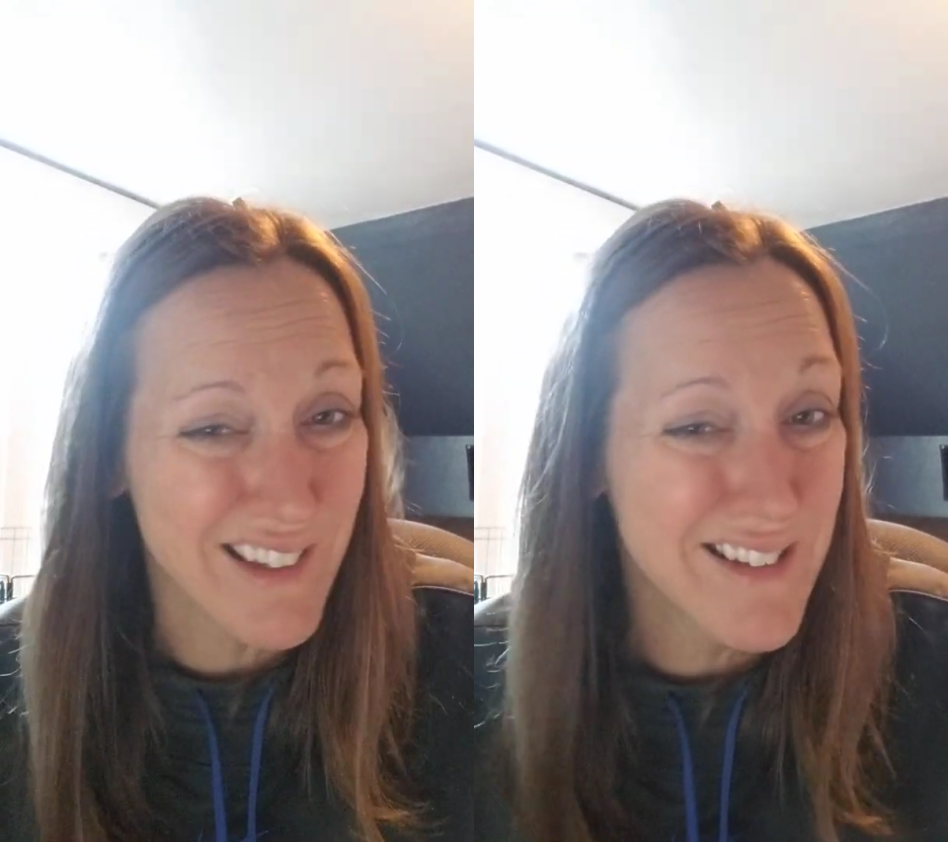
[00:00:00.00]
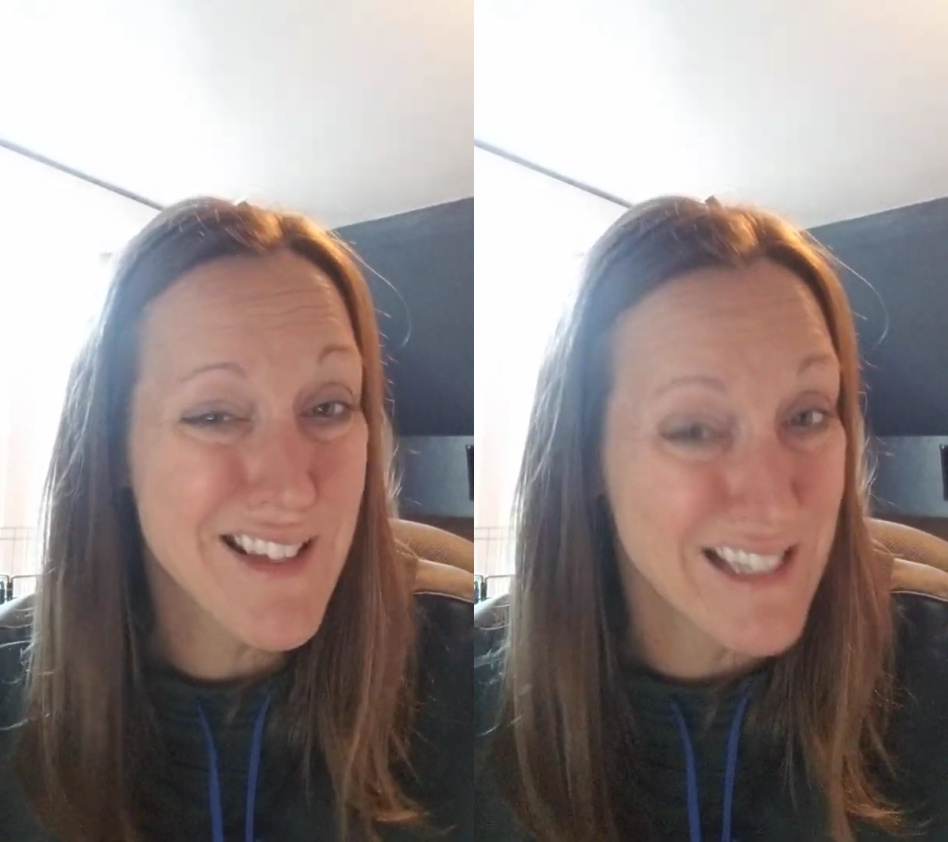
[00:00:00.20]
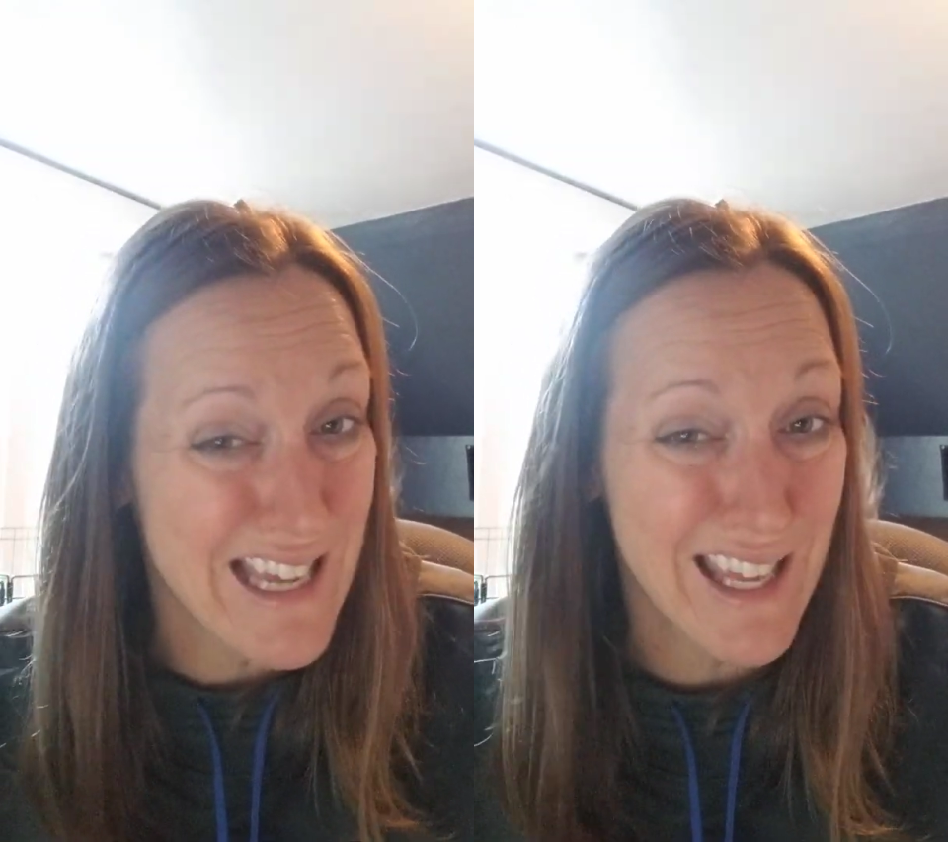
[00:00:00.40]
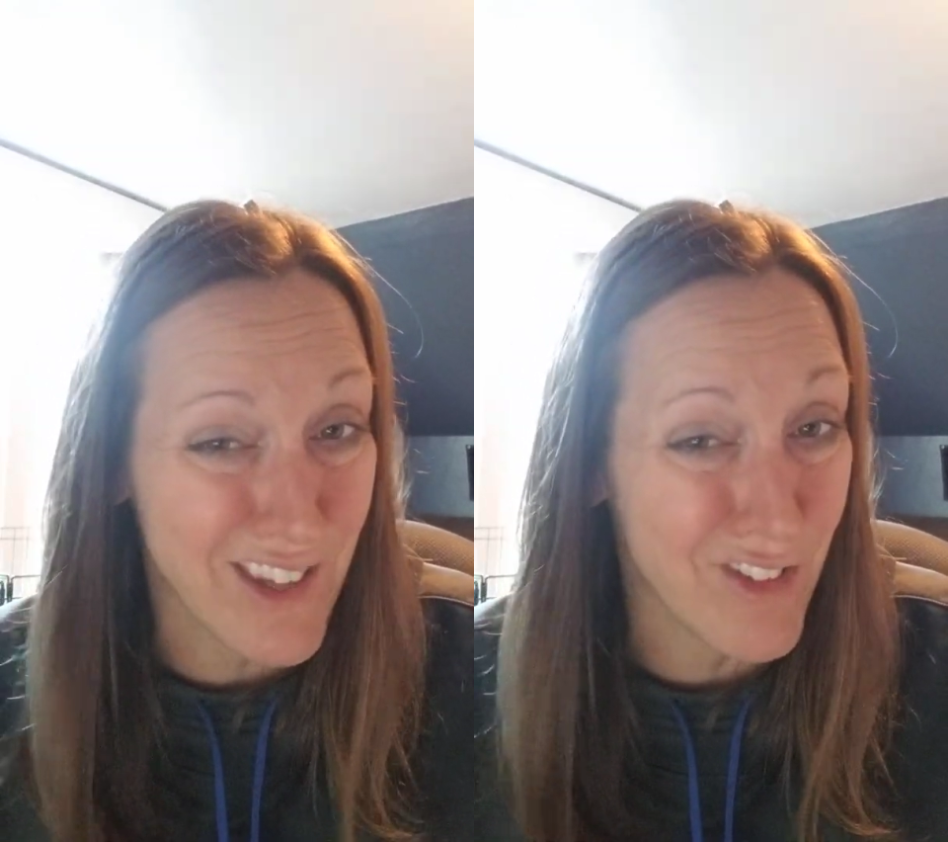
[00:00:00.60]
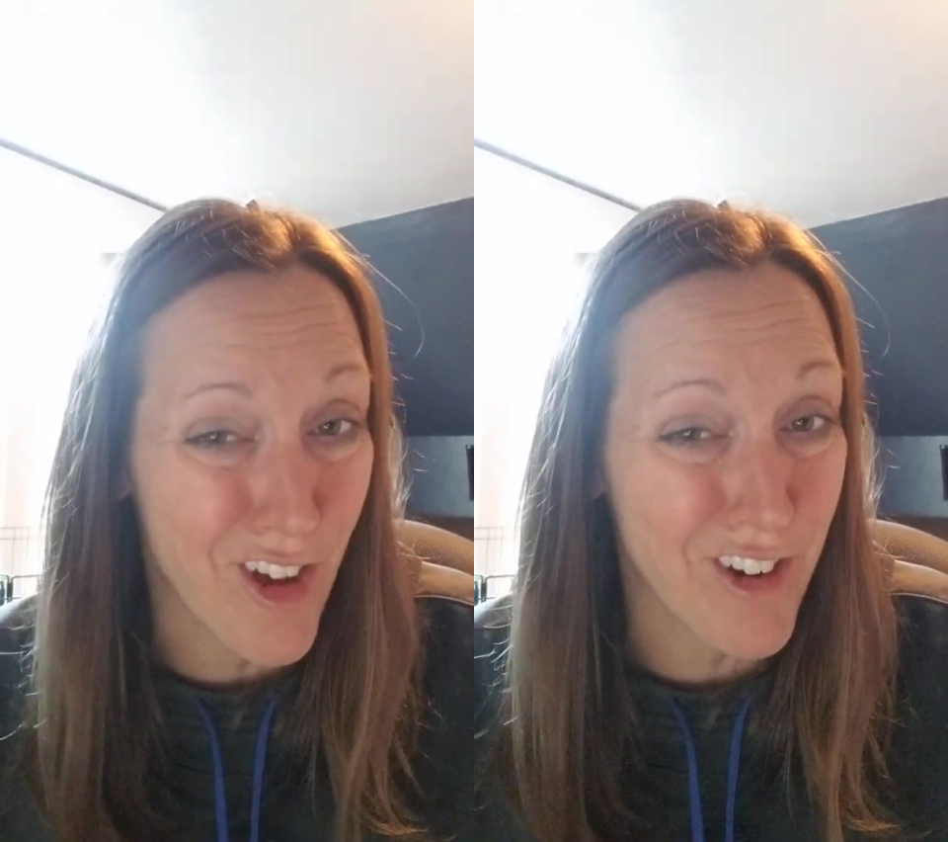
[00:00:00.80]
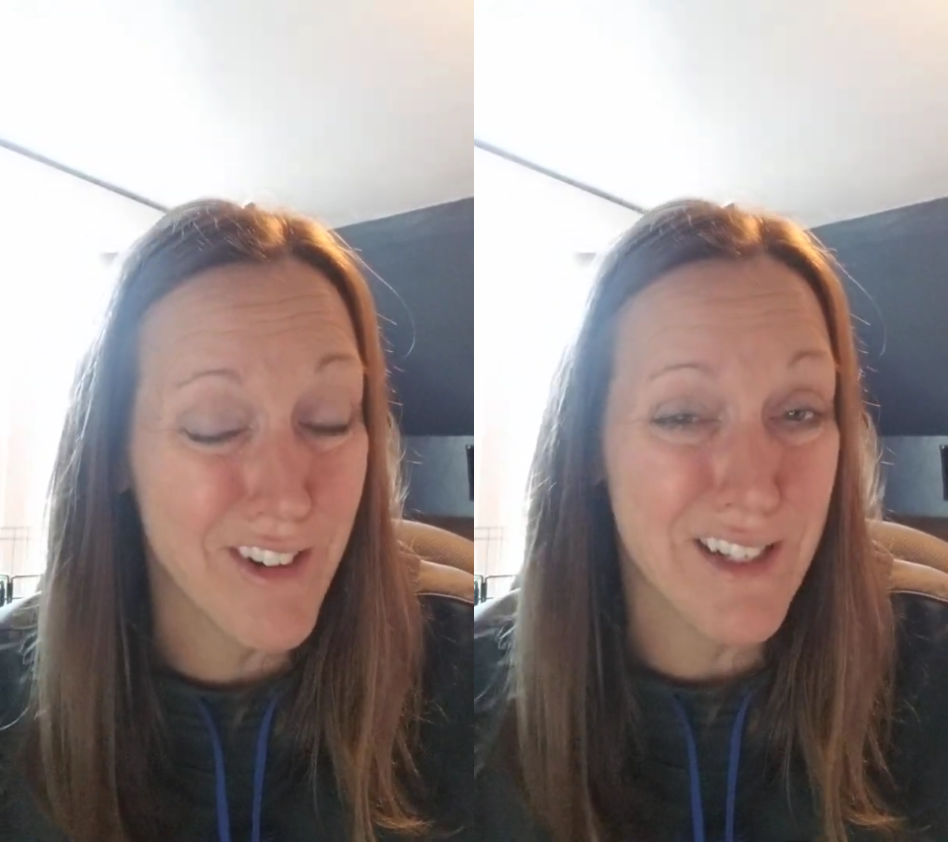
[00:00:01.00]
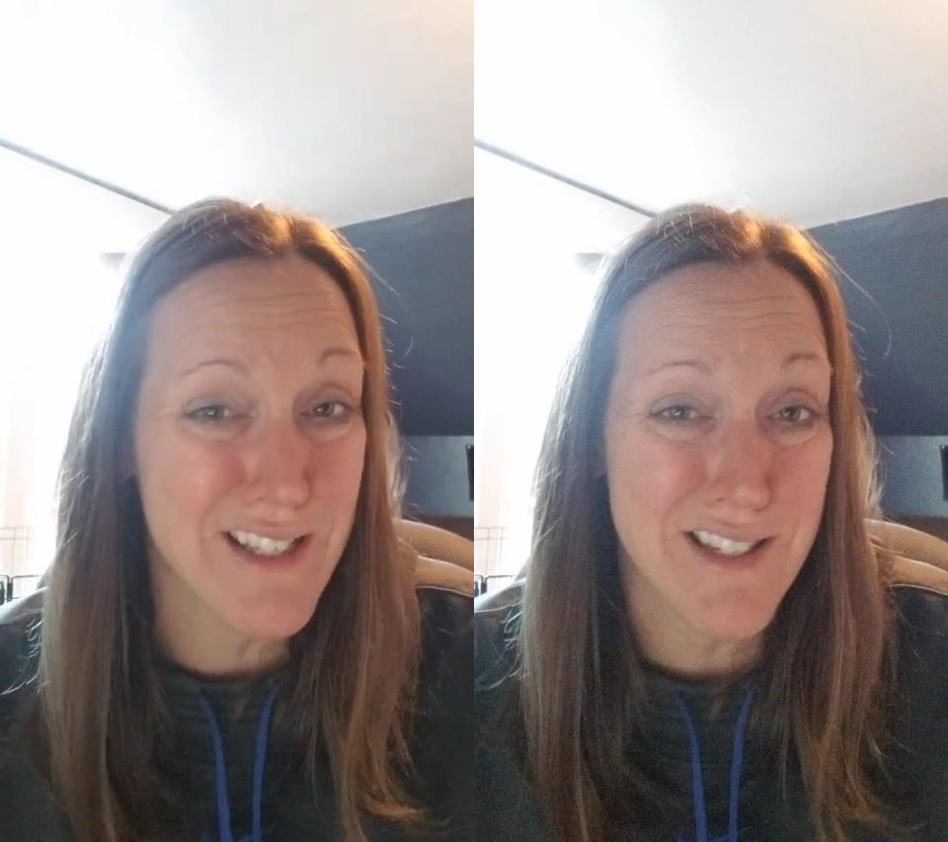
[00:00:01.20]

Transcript: it's going to take you longer and it's